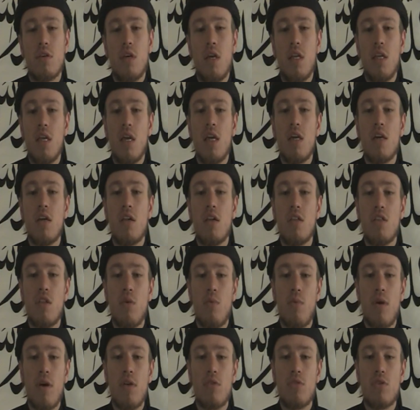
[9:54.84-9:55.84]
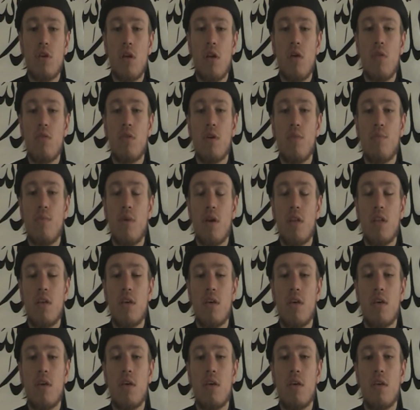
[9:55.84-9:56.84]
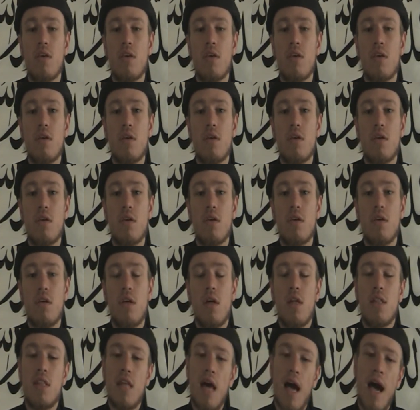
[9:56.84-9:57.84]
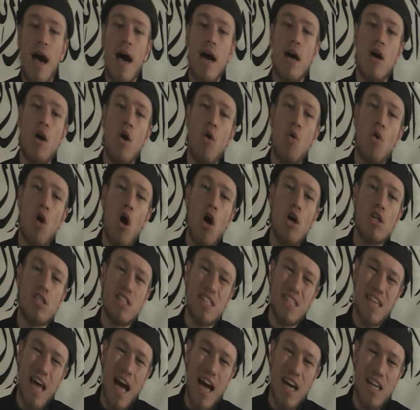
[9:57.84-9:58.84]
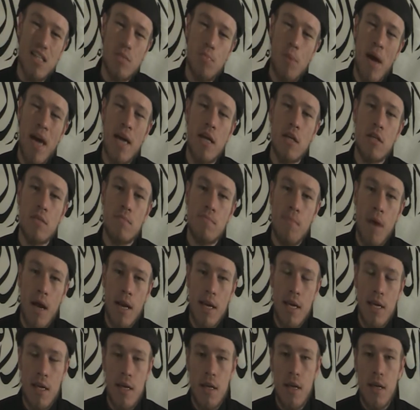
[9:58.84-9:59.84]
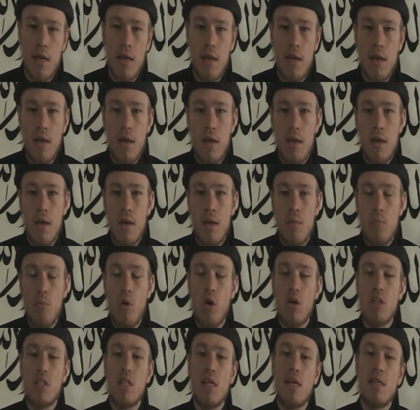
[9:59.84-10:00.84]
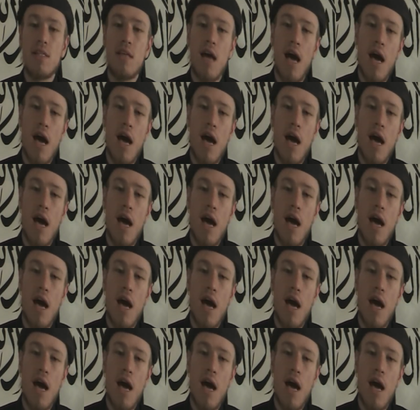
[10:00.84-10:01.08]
in England and Wales alone in 1 year. The alcohol costs taxpayers money because these